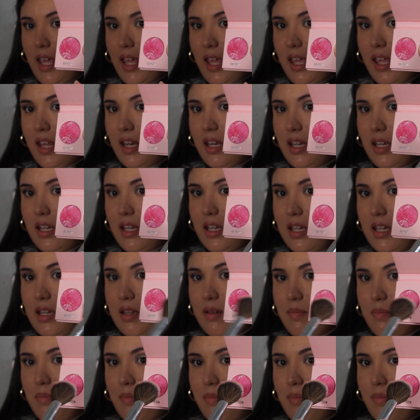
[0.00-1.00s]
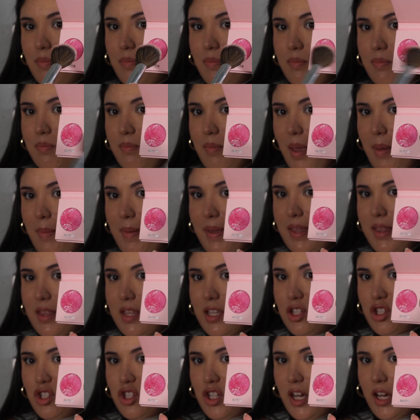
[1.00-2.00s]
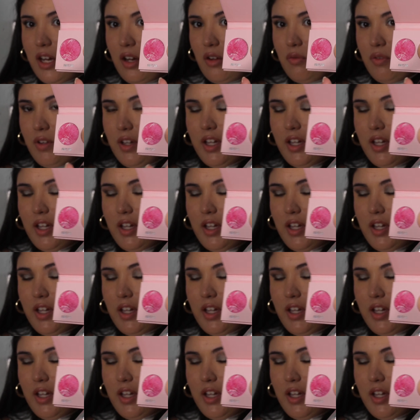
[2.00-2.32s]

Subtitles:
and maybe this shade over